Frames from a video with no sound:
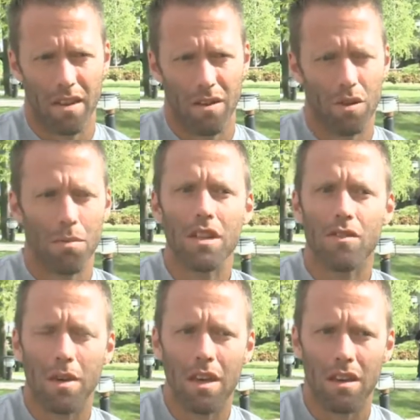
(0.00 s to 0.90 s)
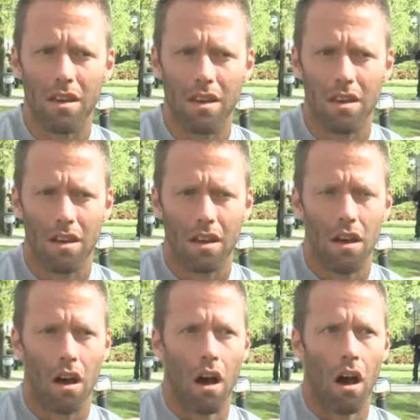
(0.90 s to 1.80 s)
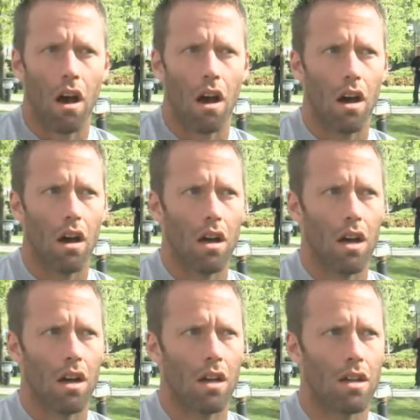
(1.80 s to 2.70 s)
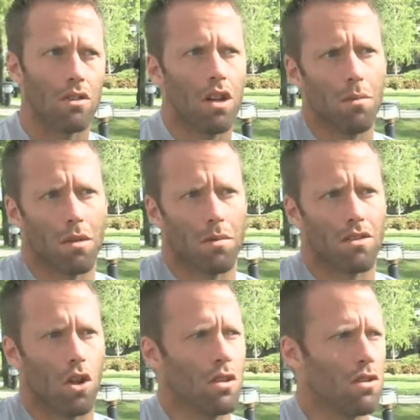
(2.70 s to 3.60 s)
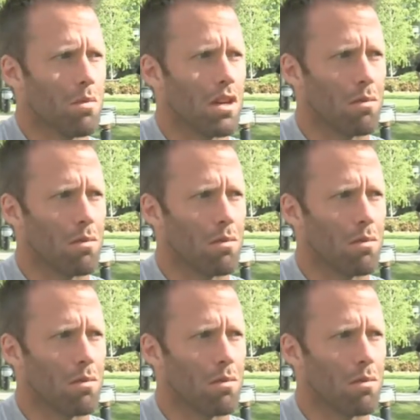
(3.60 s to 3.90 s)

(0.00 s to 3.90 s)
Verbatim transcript: What it means for me? Yeah. Uh, no, I mean it means a lot to me.